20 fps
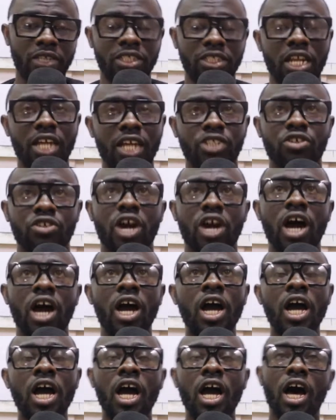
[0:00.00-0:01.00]
lecturer
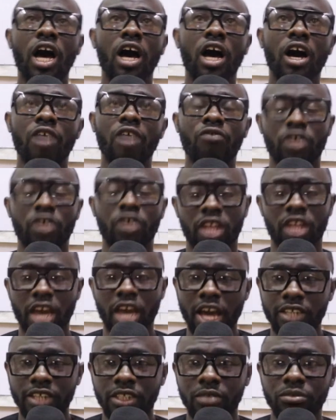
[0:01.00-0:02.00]
uh, for the
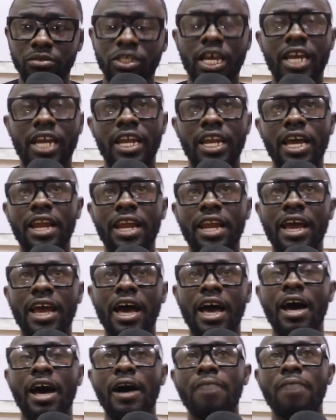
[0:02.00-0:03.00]
exams, and then
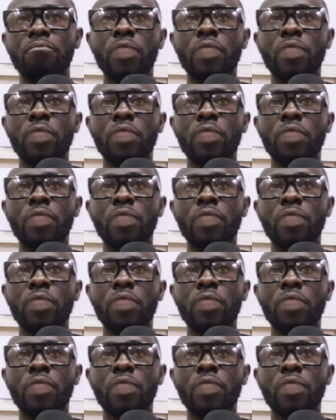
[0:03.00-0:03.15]
um,